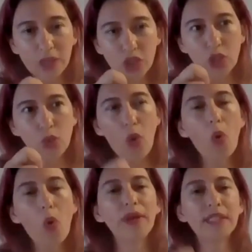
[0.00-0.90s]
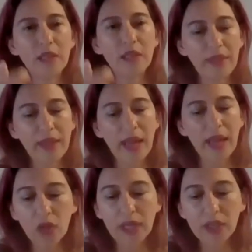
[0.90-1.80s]
and to always deepen
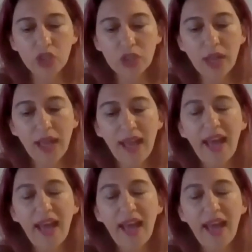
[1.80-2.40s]
that knowledge.